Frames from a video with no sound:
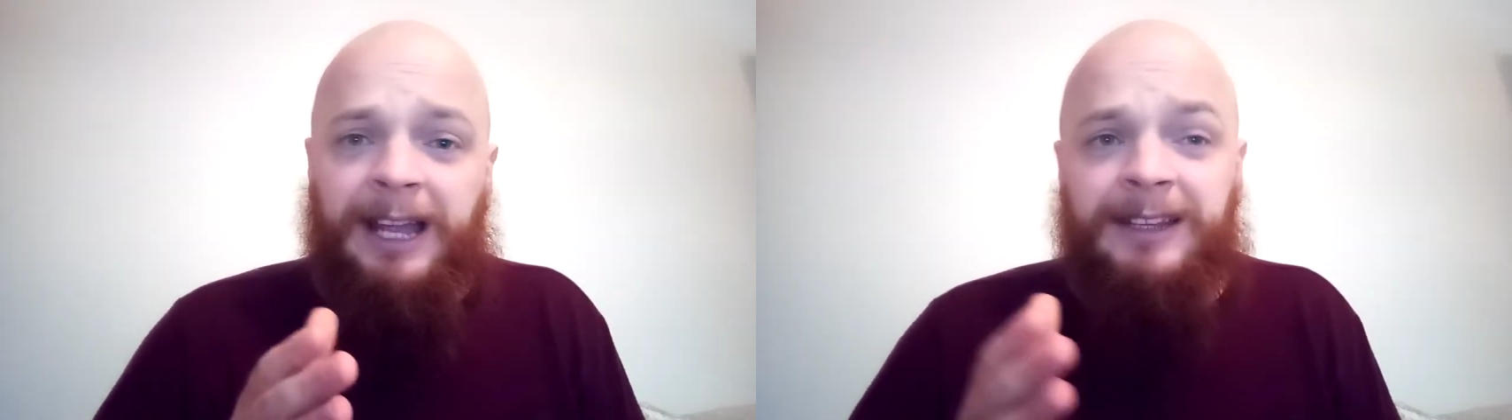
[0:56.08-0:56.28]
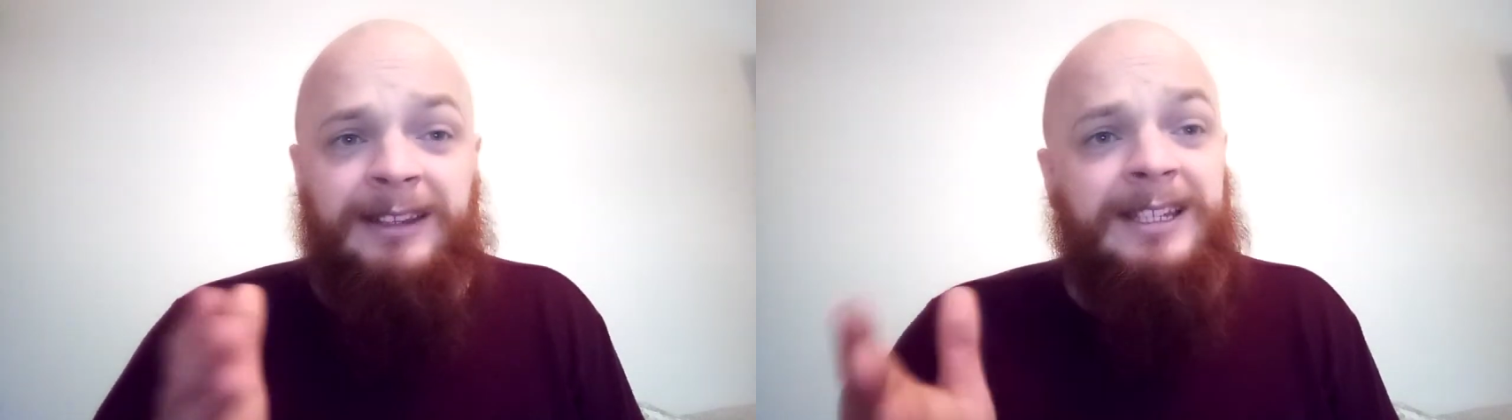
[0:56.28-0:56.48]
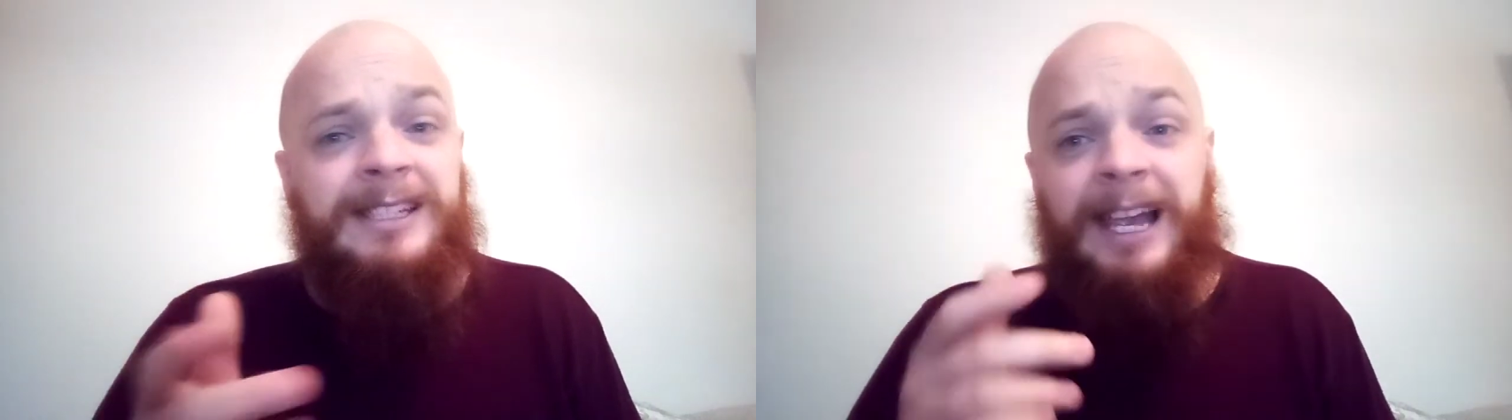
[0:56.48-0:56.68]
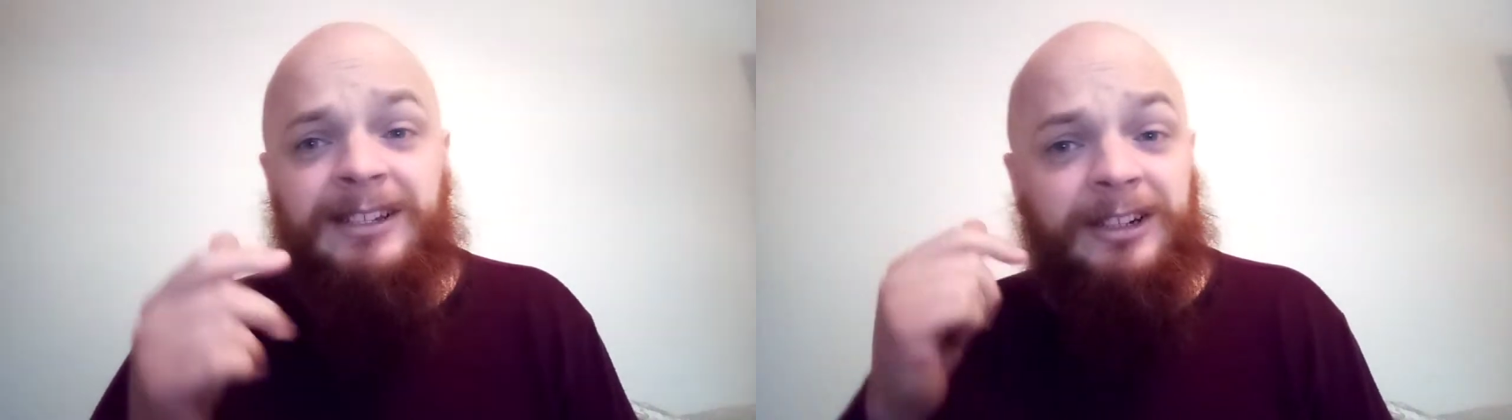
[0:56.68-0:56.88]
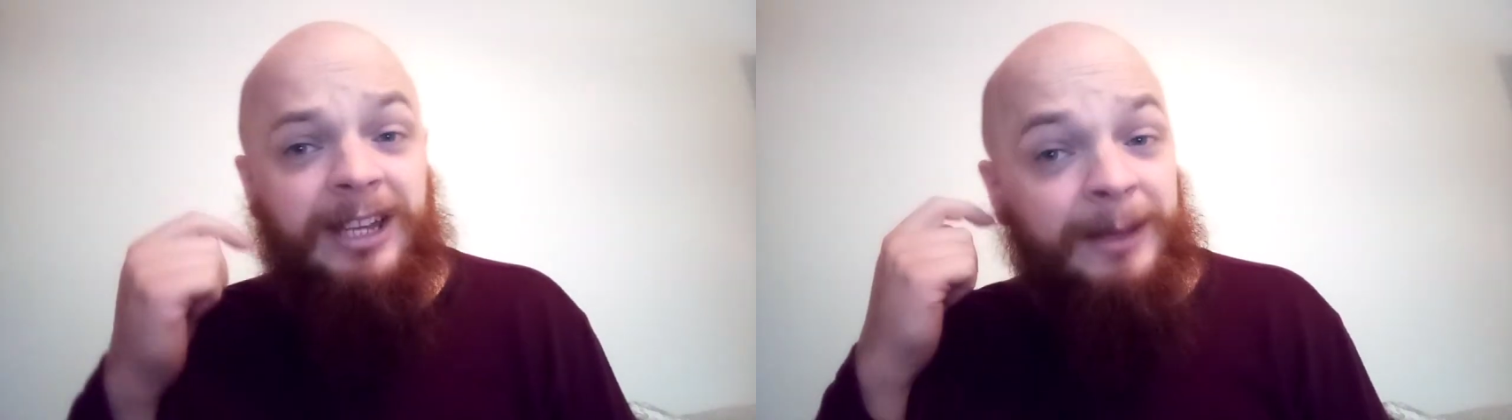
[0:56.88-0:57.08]
These guys
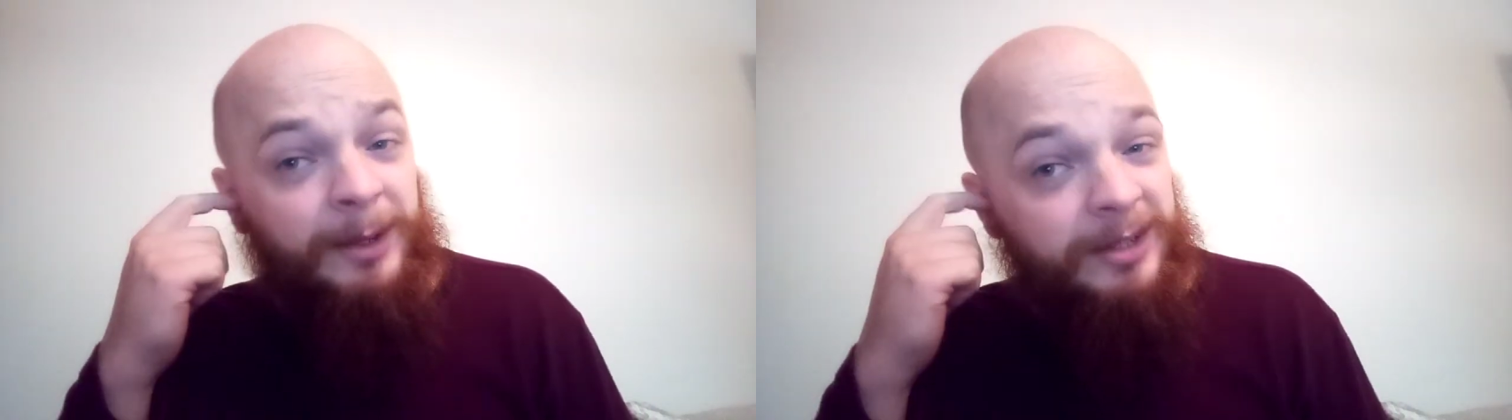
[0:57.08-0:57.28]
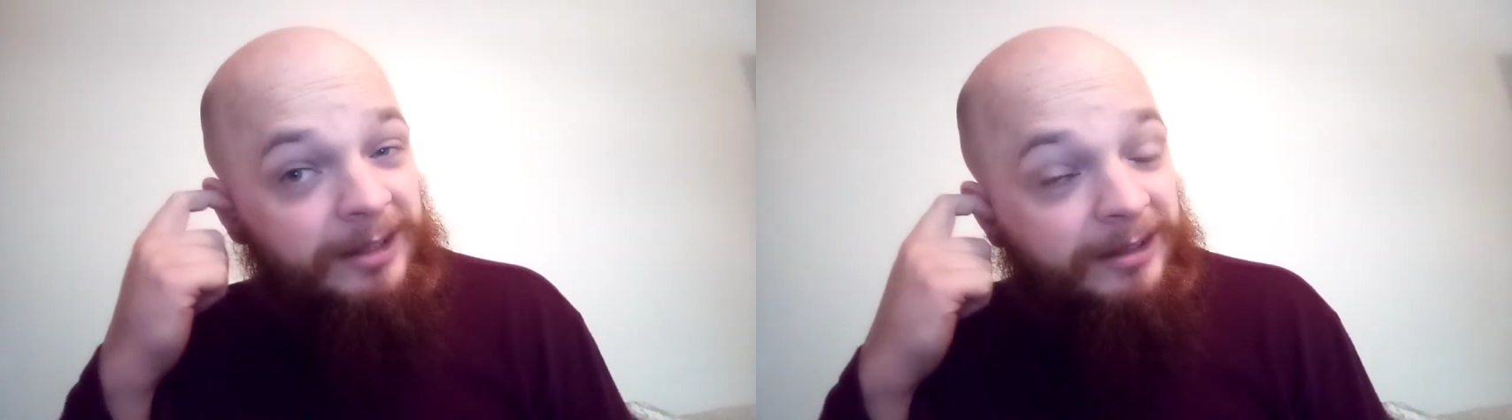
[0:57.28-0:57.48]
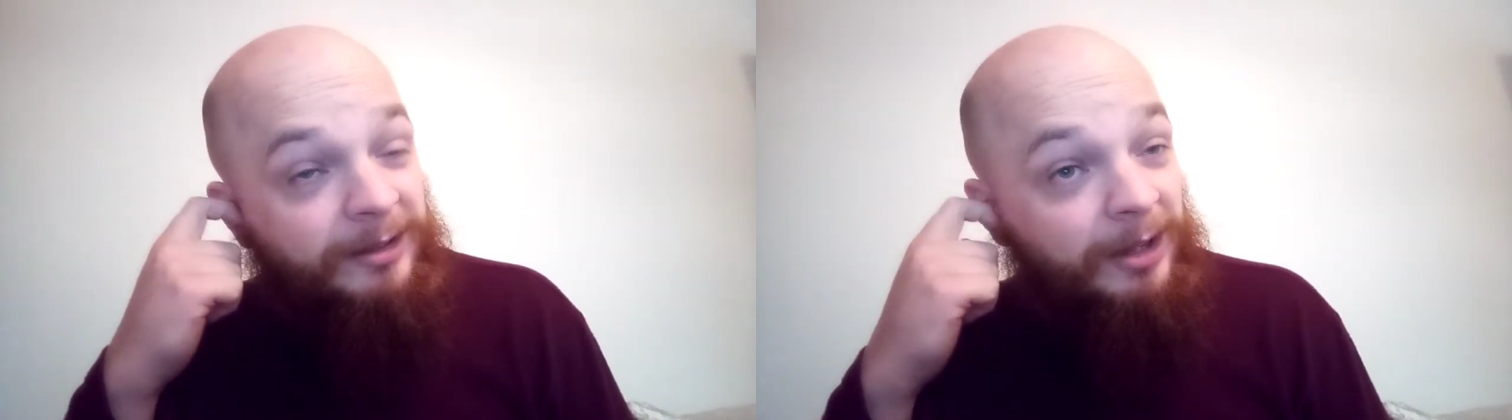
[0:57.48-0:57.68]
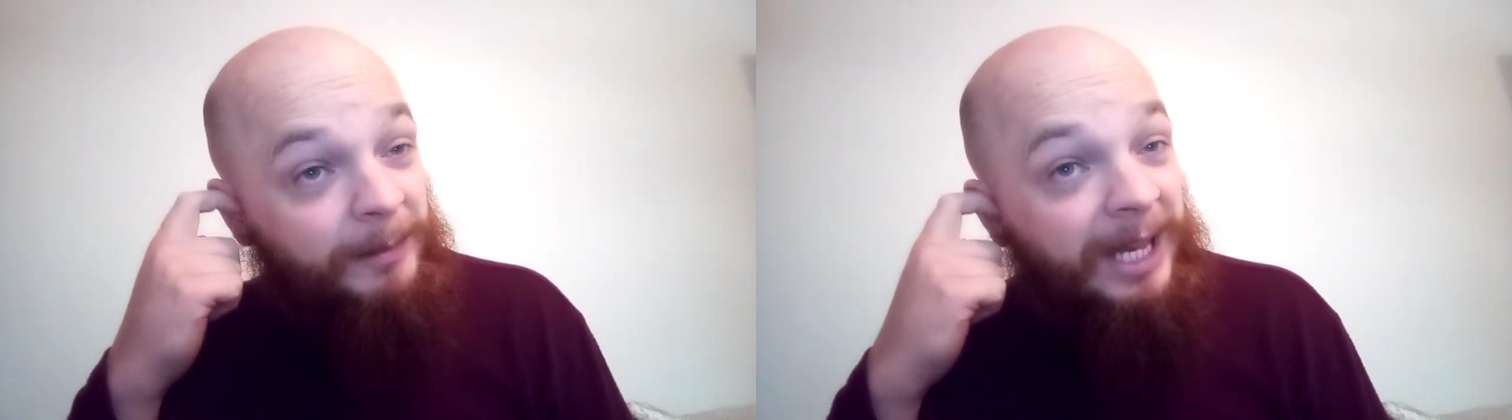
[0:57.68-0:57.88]
are gamers, so I'm